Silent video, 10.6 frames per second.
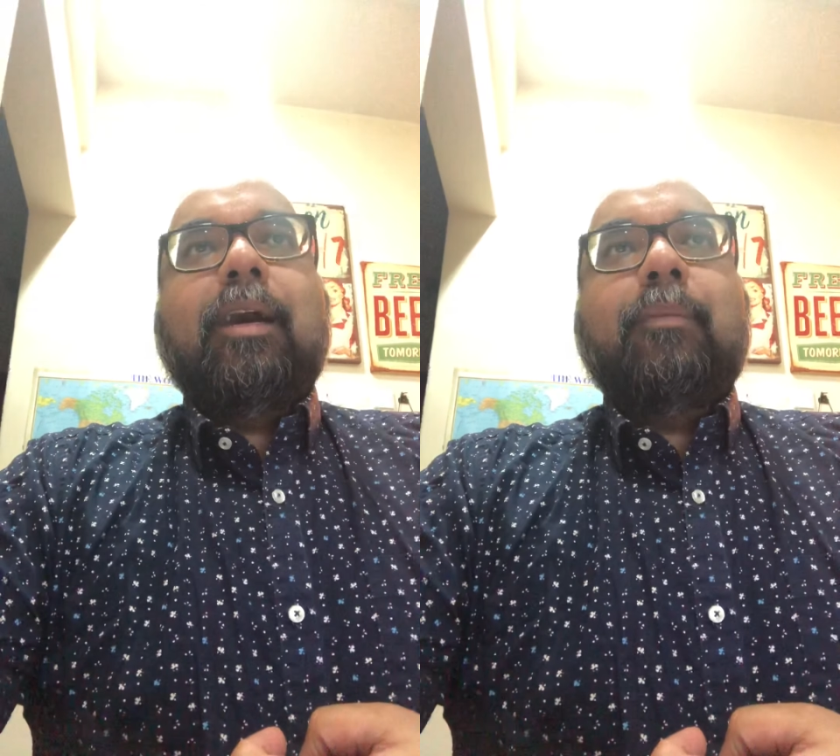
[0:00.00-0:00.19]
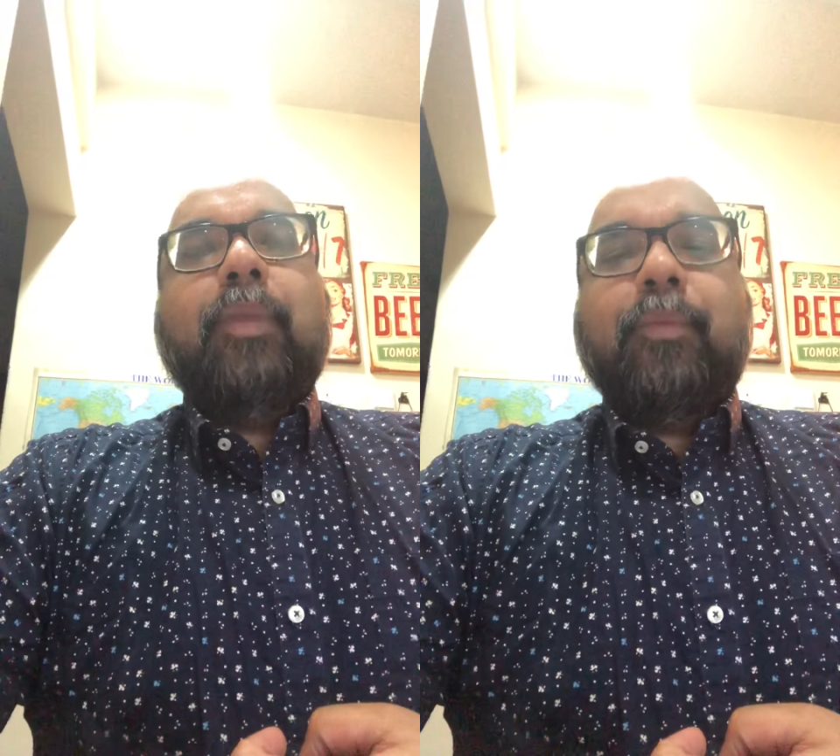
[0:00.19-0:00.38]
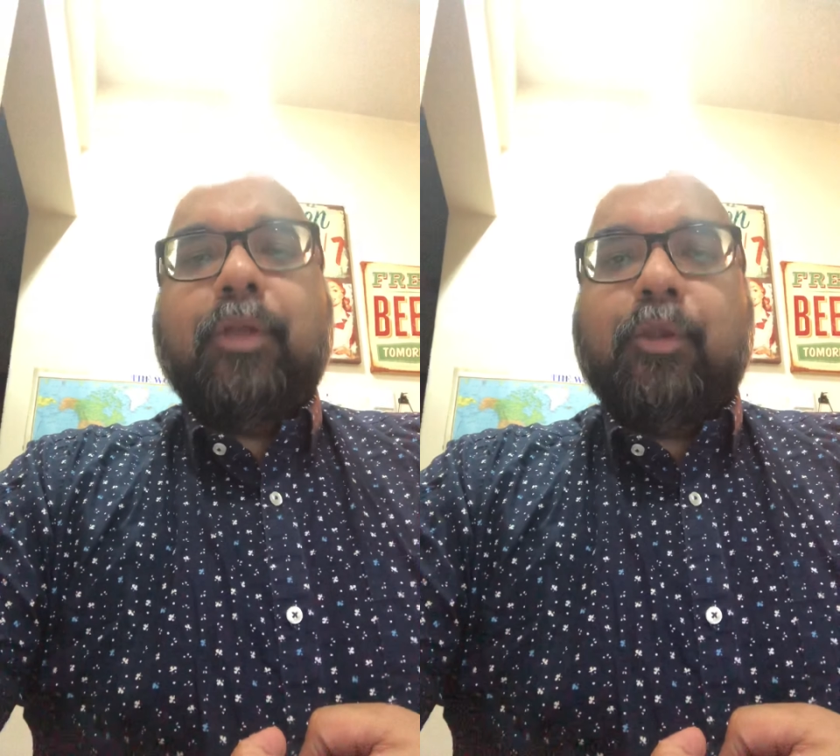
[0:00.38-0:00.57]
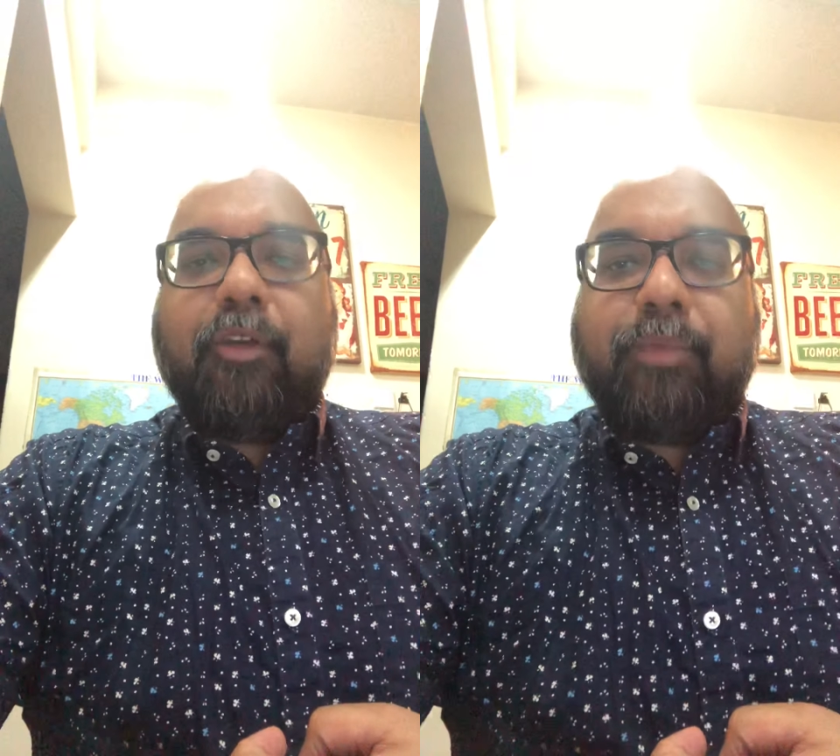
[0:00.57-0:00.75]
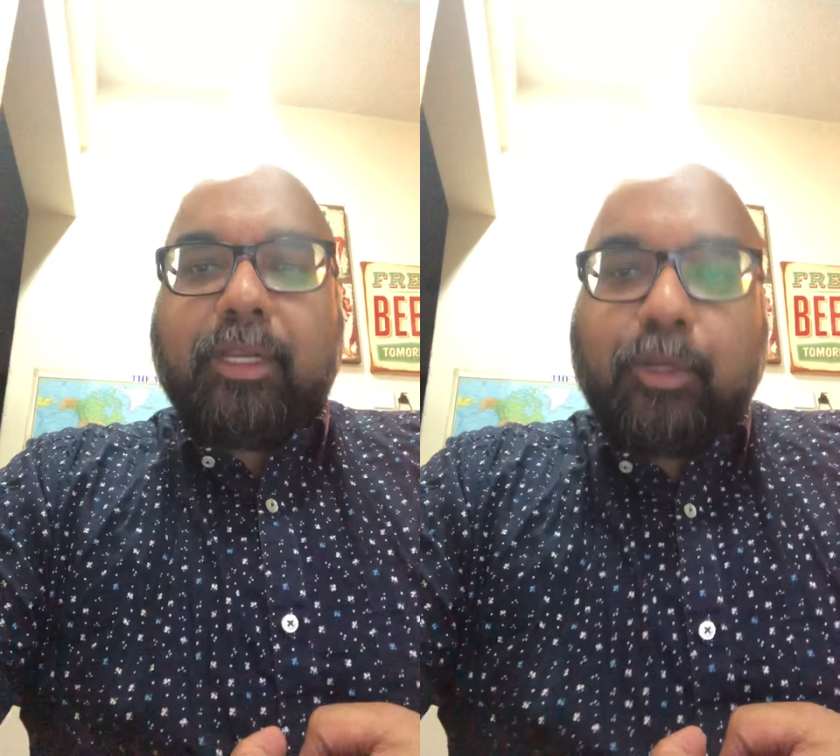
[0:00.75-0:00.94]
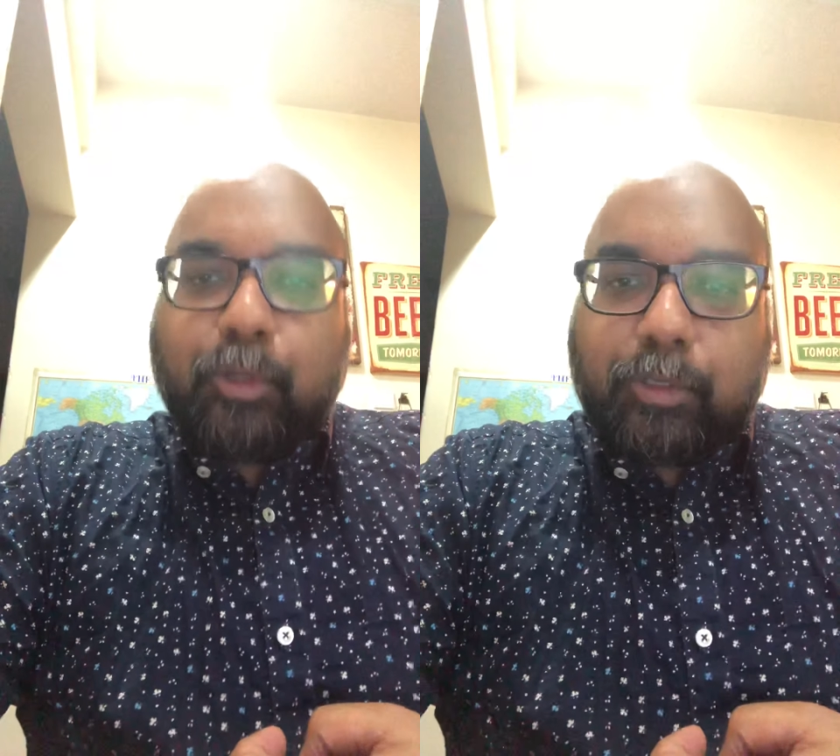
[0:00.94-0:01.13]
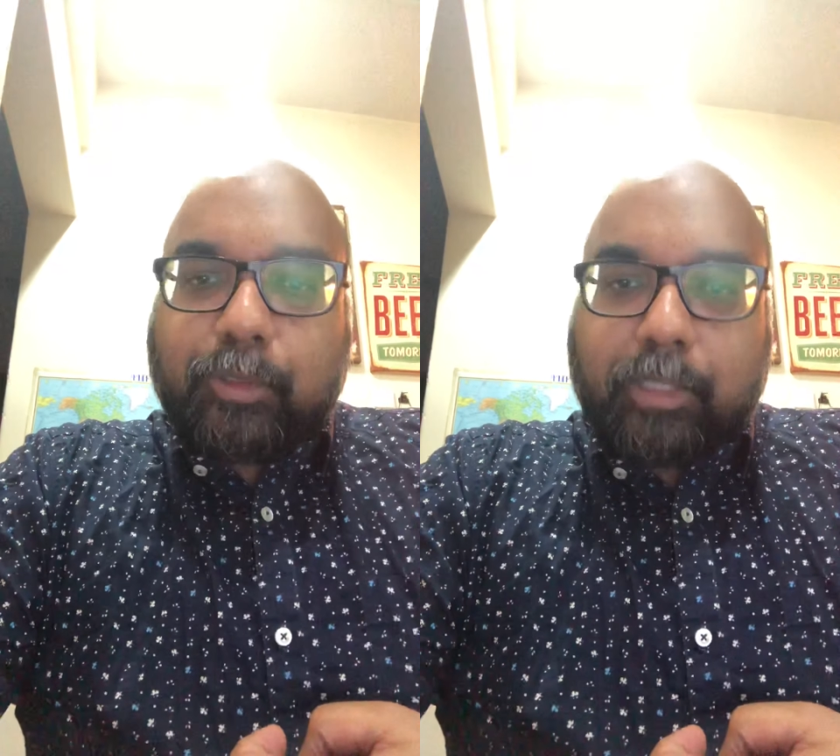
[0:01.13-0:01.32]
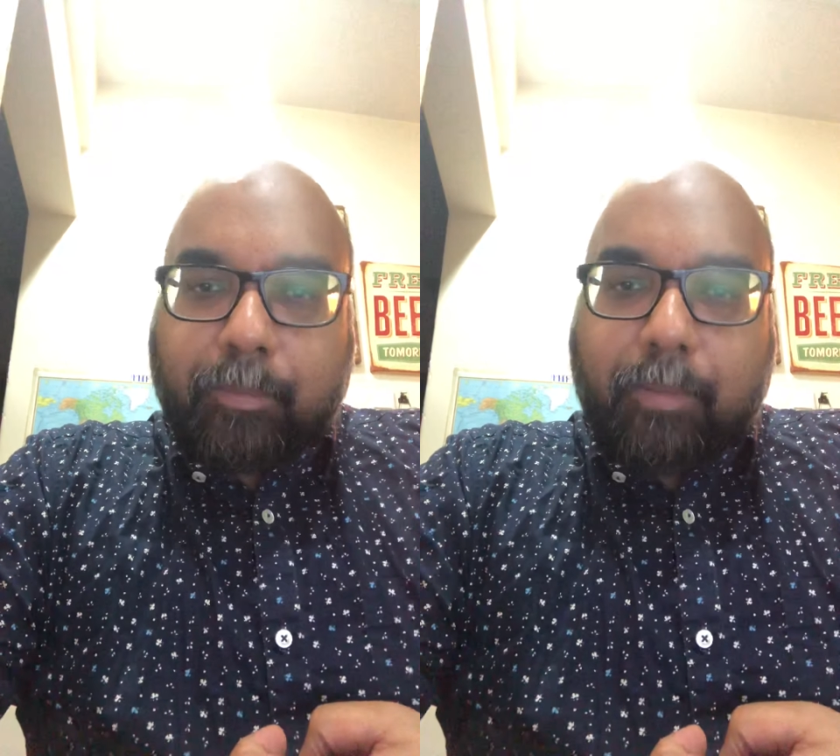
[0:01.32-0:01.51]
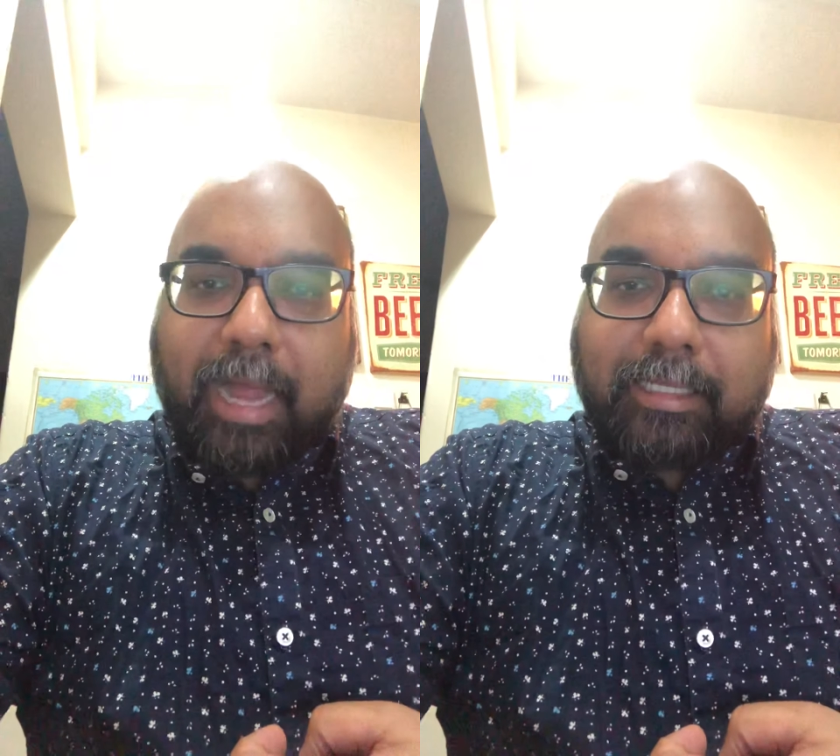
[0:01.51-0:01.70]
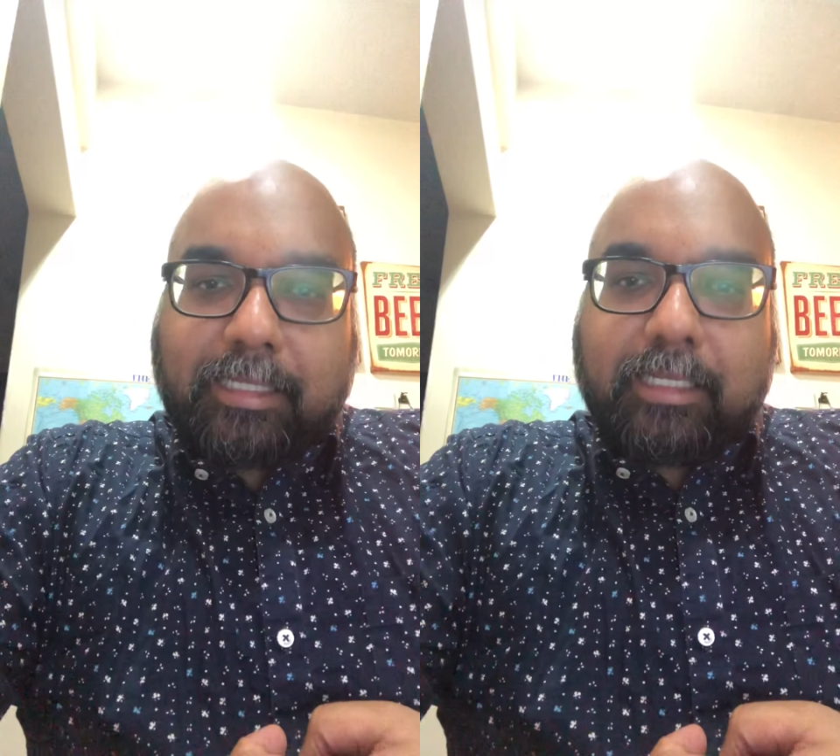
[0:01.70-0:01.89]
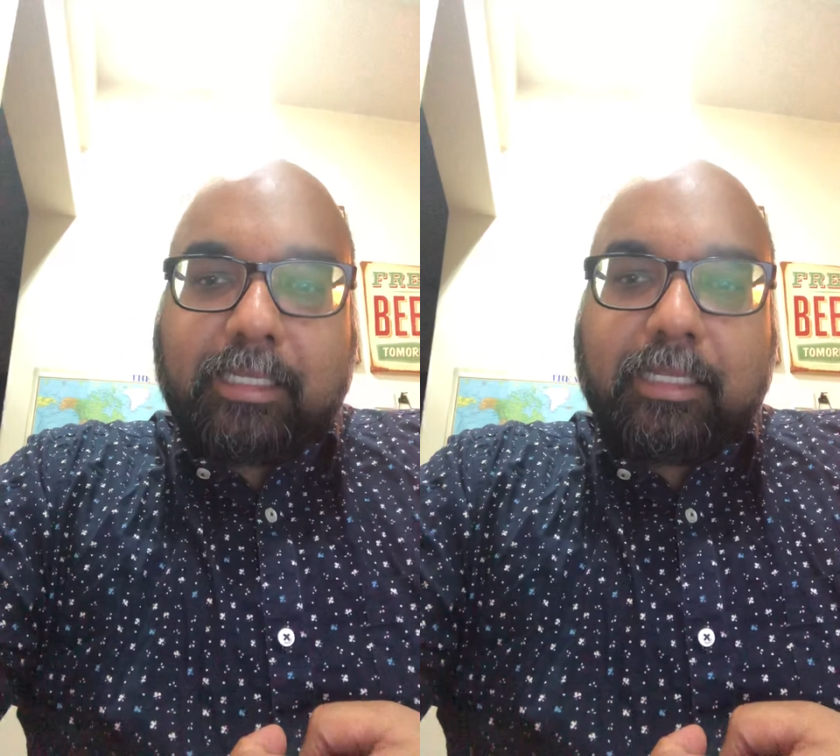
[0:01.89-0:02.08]
people who have been good to the
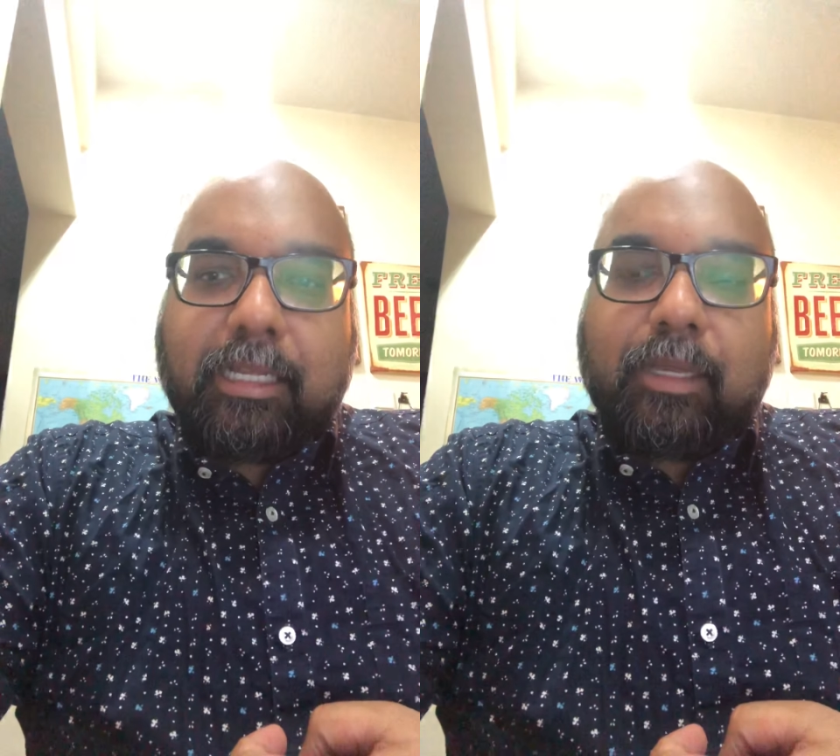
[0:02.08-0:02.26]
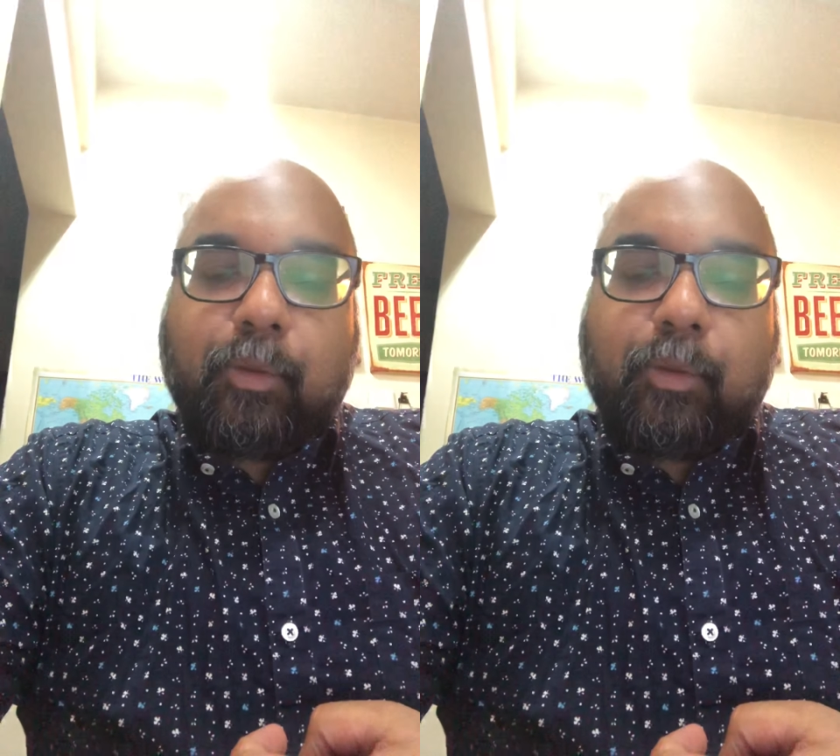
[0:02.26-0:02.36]
party